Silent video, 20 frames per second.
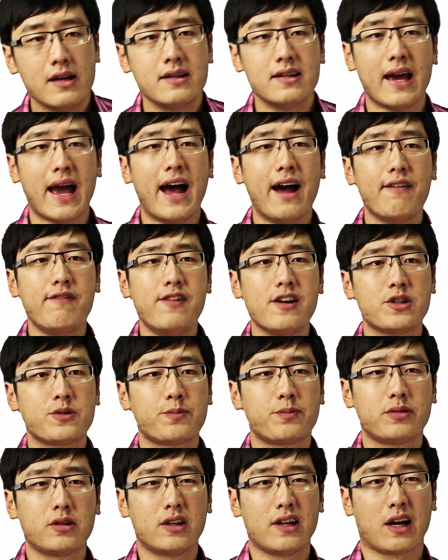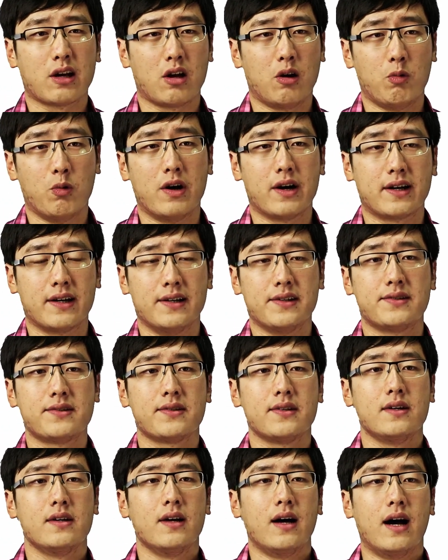The average product your
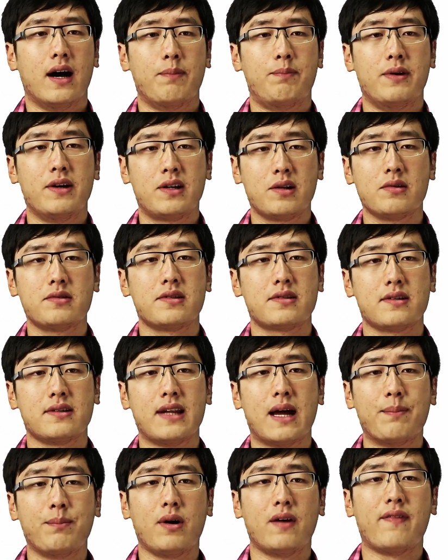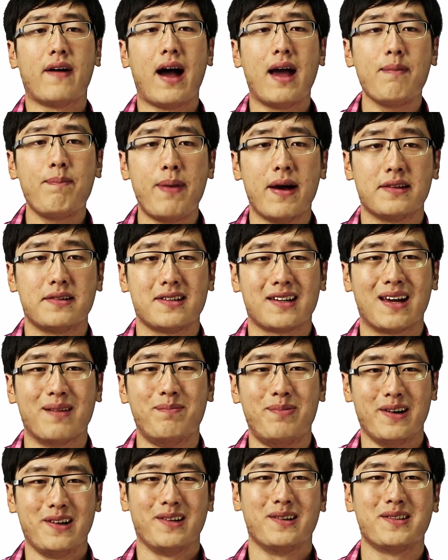workers uh, produce is the number of iPads you
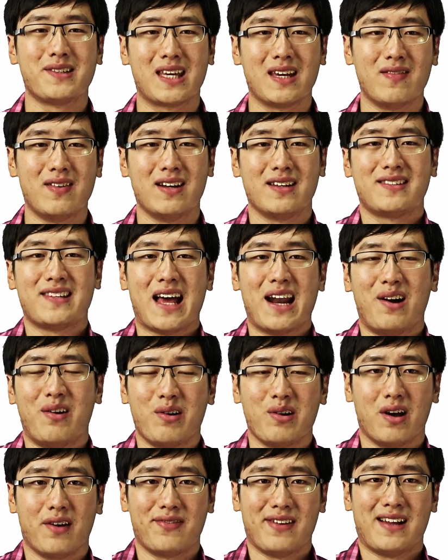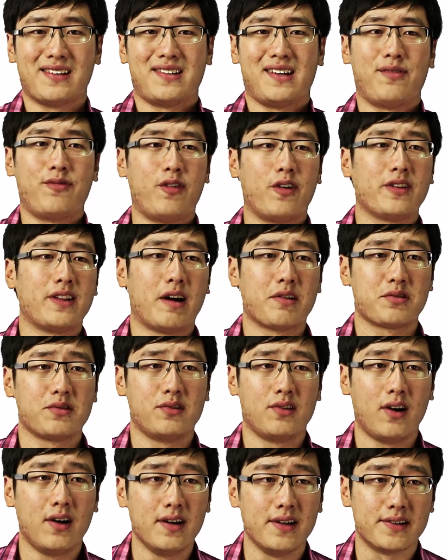can produce given a salary of, let's say,
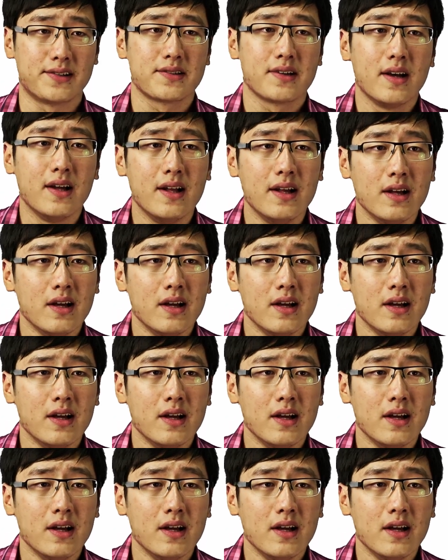$4,000.